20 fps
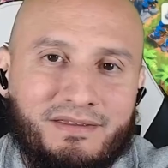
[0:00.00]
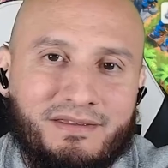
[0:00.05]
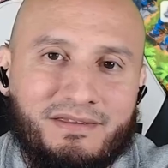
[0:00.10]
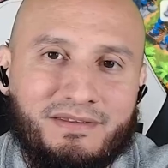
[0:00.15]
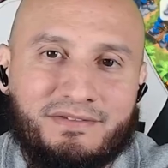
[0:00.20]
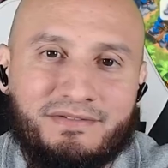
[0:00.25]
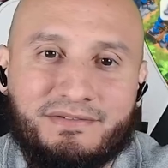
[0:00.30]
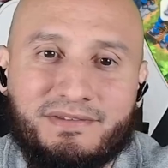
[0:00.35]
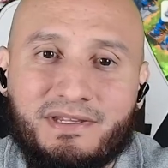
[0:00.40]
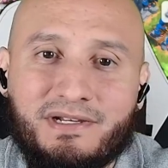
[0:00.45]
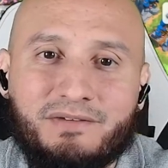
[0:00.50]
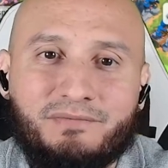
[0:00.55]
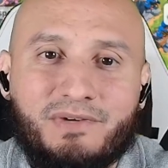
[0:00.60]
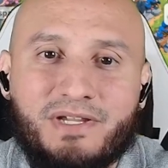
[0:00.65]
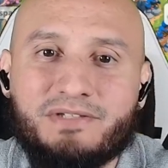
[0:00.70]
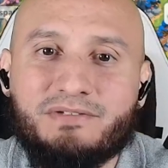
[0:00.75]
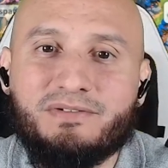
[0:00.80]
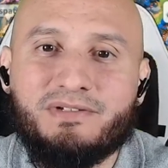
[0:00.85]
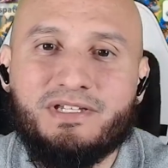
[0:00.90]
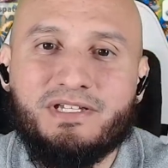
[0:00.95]
Studying
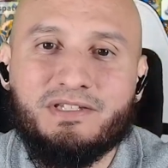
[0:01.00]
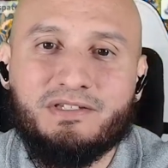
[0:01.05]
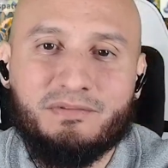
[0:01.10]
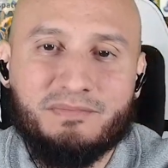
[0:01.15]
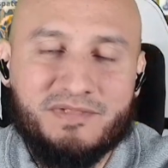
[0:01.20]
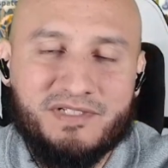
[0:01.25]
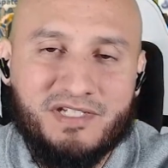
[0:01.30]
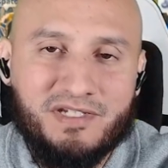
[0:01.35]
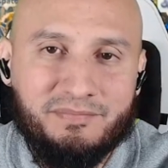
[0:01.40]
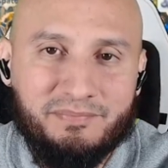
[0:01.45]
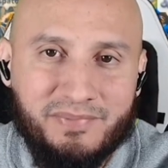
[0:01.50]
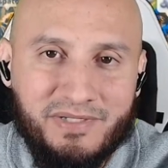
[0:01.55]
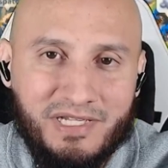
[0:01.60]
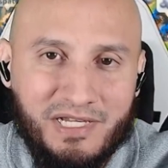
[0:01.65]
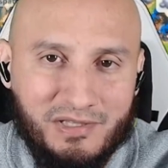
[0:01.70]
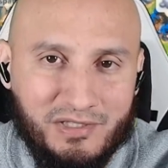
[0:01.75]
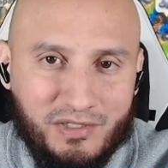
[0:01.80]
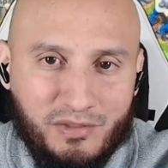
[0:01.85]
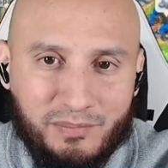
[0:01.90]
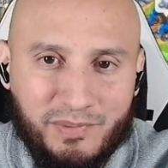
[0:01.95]
Rise of Kingdoms can be
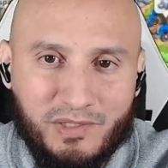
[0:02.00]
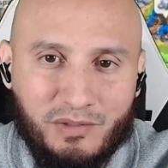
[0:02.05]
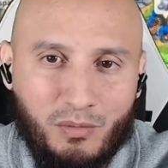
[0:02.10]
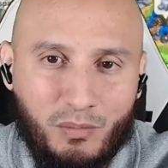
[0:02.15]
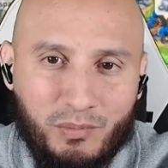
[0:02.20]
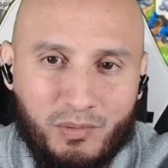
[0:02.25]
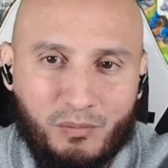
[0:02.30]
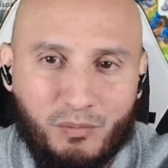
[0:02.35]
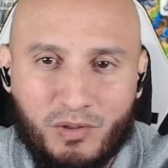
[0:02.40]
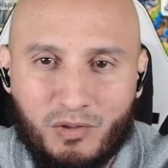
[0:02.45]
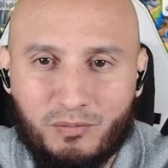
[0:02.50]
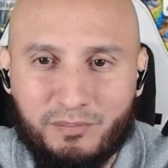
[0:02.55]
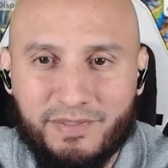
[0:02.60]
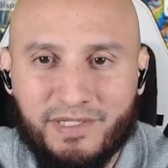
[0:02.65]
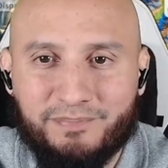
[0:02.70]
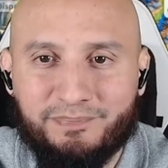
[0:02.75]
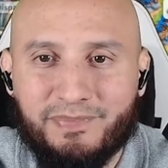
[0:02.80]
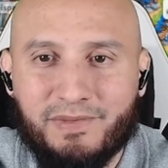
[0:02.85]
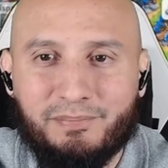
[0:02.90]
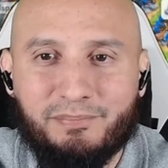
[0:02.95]
a little bit
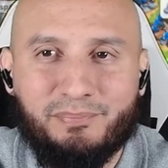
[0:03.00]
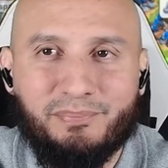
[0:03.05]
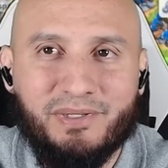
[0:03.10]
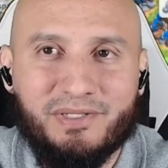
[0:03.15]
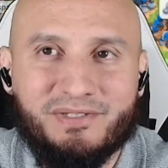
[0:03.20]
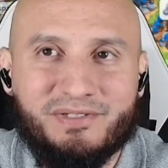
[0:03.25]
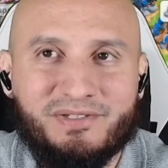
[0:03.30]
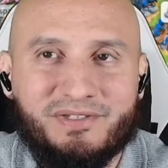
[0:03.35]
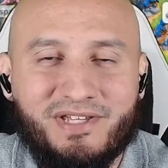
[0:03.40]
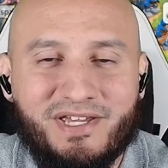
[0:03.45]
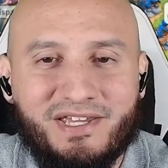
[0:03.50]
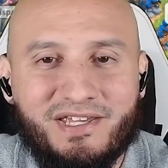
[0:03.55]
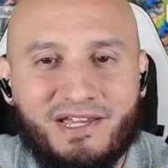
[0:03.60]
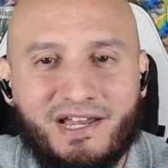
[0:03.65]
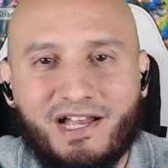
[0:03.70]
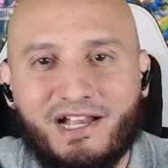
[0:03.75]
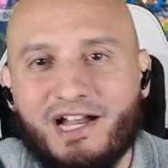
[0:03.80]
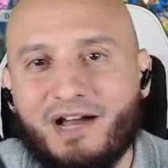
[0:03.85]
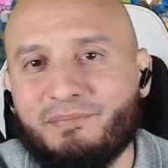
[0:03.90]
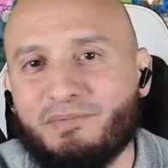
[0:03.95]
overwhelming, but today
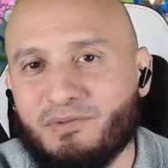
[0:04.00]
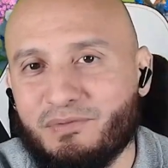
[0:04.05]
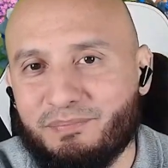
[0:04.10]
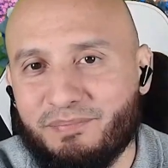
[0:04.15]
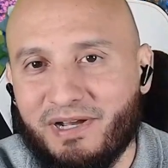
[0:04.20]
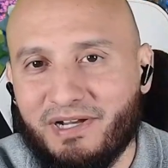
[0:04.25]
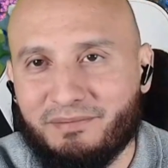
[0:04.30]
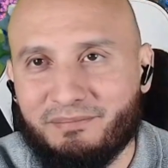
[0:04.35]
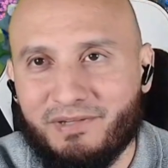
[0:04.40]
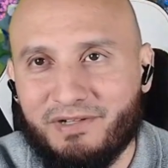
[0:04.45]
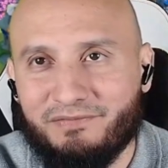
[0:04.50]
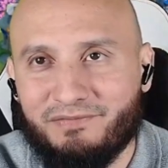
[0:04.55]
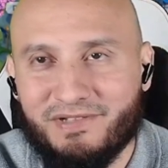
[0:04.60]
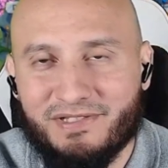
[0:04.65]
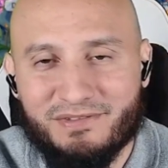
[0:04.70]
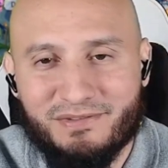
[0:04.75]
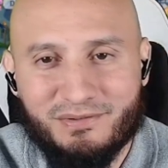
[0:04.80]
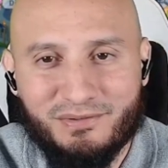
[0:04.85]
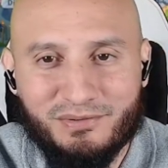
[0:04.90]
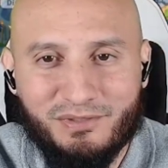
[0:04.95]
I have your back, my
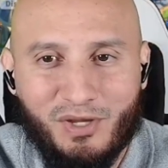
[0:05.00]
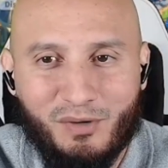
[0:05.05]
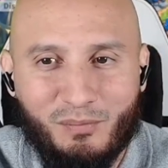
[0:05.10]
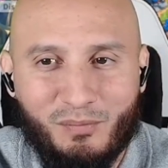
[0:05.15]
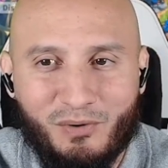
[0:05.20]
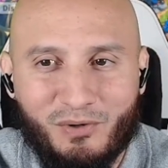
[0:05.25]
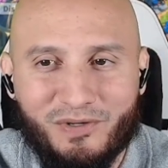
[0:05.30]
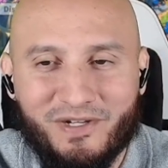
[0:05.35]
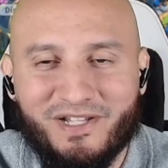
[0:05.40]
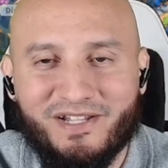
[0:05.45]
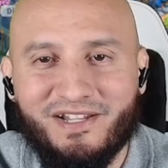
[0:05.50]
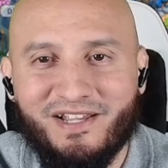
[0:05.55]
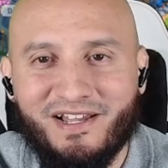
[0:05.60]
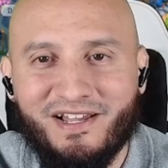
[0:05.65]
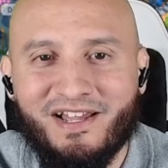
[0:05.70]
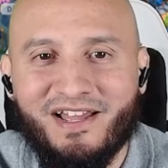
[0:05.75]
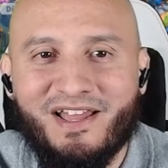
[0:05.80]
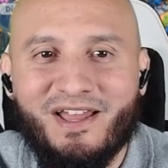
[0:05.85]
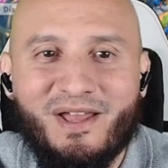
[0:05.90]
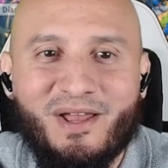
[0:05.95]
friends. Do not worry.
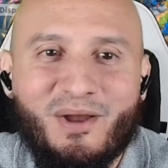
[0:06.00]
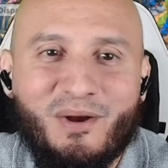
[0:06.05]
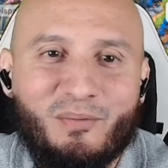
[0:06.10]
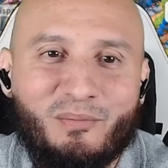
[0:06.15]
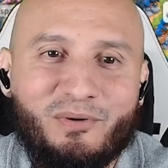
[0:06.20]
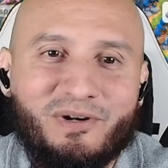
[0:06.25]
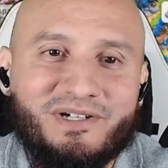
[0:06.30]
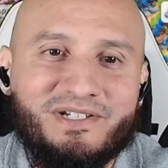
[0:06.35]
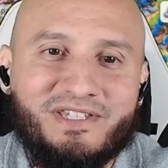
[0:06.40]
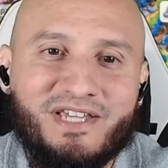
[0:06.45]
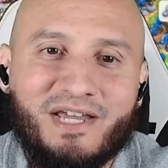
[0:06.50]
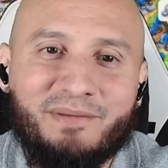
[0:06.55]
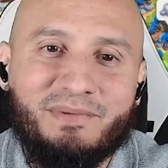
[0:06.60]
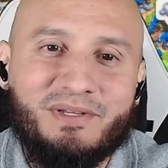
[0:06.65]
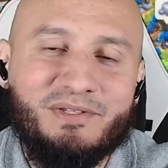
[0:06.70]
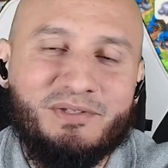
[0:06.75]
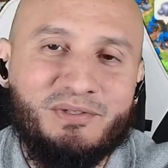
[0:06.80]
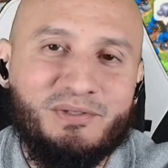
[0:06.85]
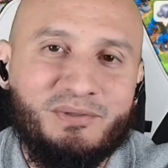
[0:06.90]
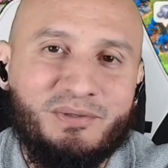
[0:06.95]
We're
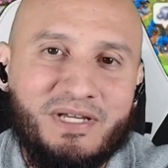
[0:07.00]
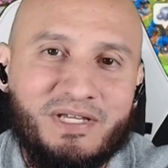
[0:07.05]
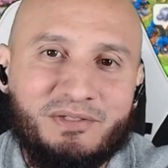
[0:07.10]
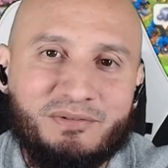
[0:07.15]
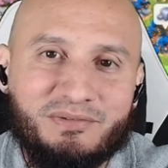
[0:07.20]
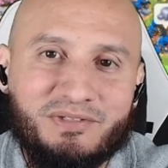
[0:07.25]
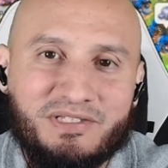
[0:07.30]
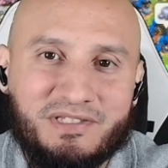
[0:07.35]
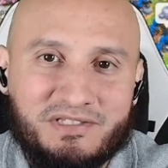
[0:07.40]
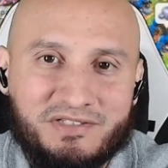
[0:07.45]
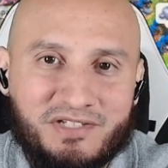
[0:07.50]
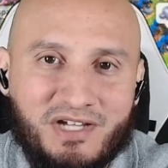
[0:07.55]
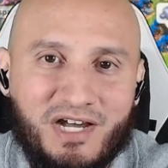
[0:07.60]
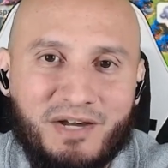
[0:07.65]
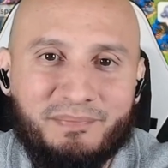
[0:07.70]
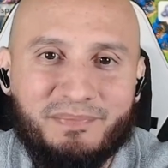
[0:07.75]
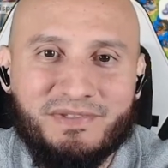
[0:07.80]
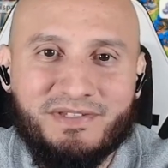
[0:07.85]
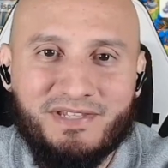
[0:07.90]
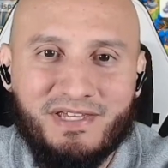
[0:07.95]
diving you into the
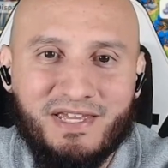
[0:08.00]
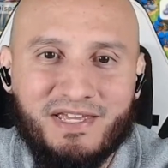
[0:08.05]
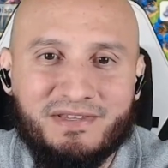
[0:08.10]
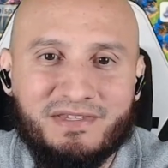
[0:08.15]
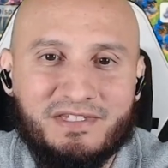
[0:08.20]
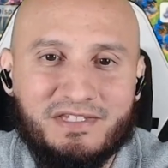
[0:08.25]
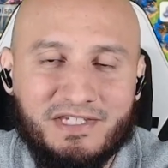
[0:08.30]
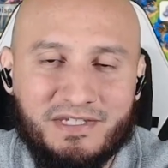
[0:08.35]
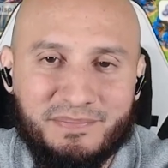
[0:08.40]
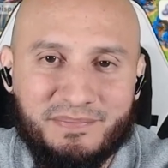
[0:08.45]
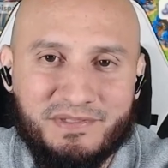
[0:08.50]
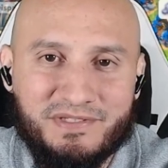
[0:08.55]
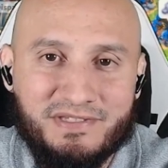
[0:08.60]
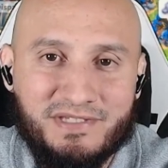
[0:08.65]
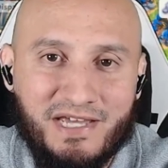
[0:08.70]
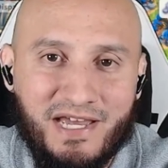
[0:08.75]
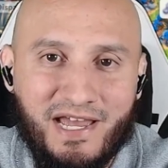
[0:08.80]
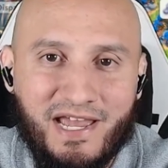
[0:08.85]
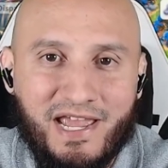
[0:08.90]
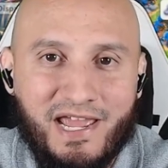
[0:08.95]
top 10 tips
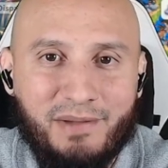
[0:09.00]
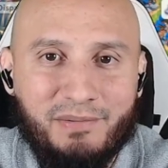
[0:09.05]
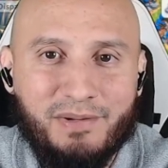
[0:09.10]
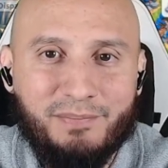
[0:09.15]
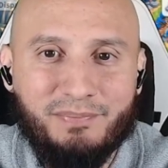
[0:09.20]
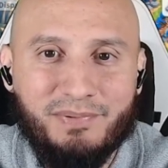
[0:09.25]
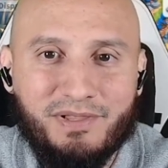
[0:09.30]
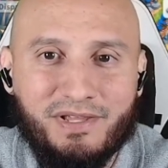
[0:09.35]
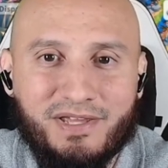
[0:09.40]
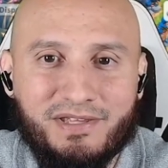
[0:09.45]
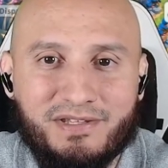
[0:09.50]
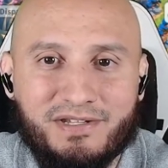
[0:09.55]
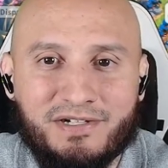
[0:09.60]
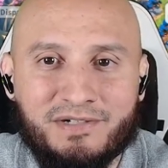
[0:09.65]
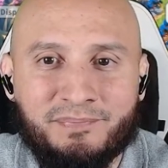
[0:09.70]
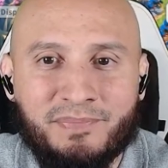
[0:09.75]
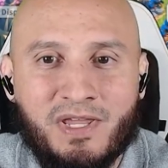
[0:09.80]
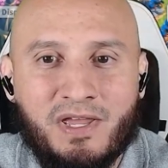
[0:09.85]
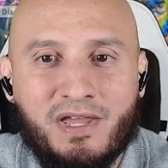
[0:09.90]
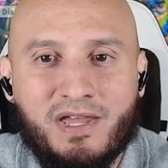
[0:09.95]
that every
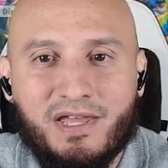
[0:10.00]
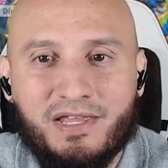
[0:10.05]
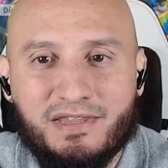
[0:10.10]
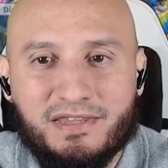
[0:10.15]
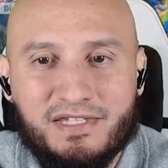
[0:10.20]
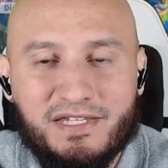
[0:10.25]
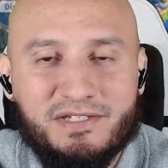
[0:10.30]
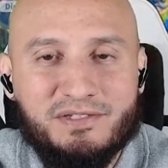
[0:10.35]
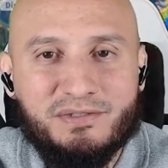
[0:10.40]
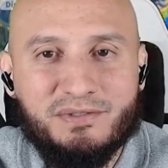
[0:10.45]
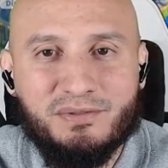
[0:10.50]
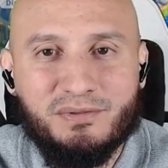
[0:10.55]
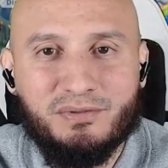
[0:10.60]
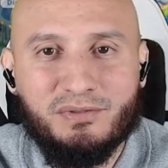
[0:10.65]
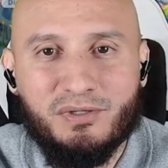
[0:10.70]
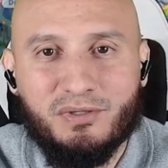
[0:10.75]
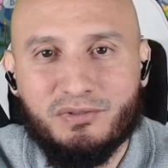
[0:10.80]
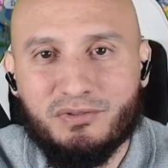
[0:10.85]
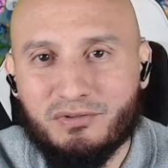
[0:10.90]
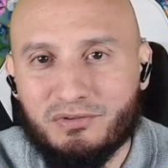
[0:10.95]
player needs to
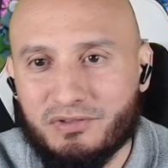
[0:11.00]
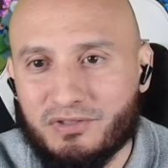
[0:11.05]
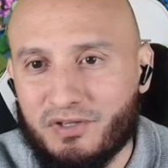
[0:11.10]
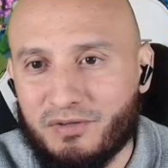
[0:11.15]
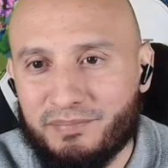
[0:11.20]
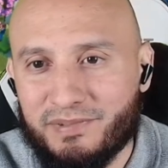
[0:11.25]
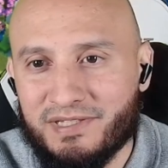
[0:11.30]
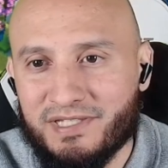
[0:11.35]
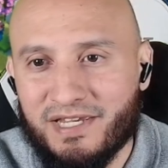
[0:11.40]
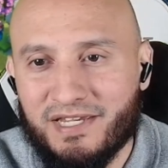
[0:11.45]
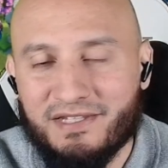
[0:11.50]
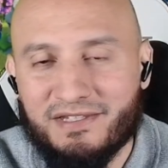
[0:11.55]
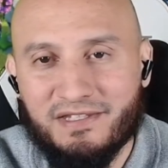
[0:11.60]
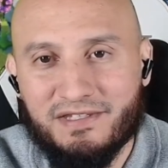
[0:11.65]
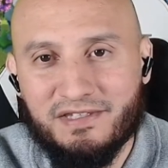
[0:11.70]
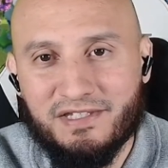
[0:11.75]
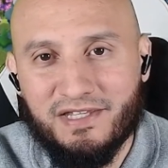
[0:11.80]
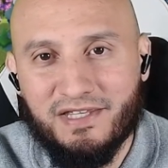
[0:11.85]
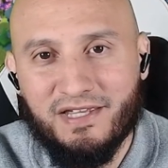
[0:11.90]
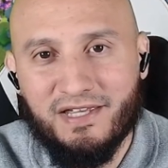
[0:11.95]
know to
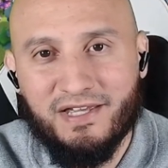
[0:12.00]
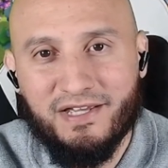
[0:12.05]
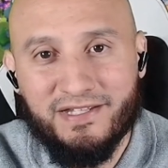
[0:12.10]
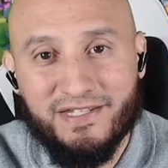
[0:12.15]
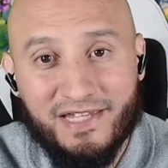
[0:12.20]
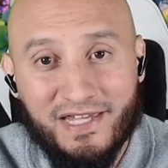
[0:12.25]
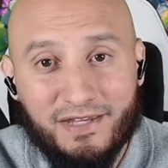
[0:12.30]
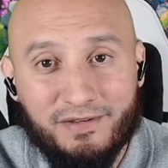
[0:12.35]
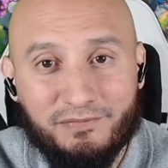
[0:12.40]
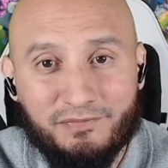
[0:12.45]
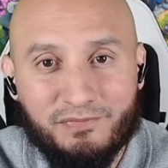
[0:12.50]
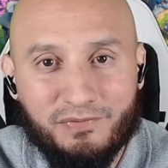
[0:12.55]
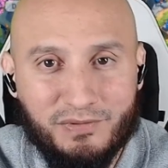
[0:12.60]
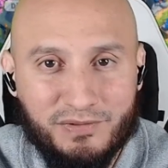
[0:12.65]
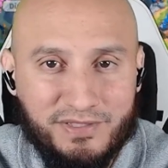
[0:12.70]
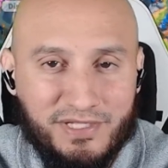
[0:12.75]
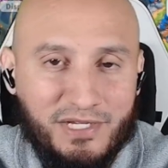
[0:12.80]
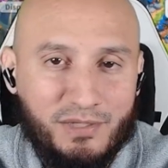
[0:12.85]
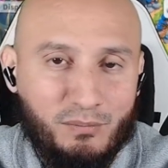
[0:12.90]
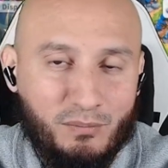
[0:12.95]
dominate the game
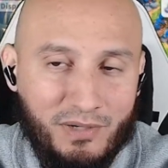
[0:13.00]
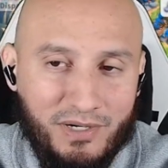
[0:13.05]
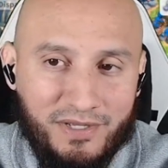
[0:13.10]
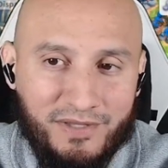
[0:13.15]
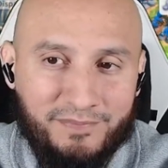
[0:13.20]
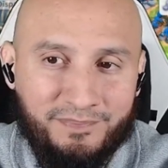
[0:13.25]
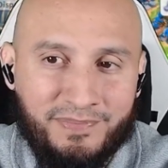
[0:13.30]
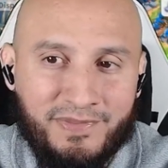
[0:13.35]
from day one.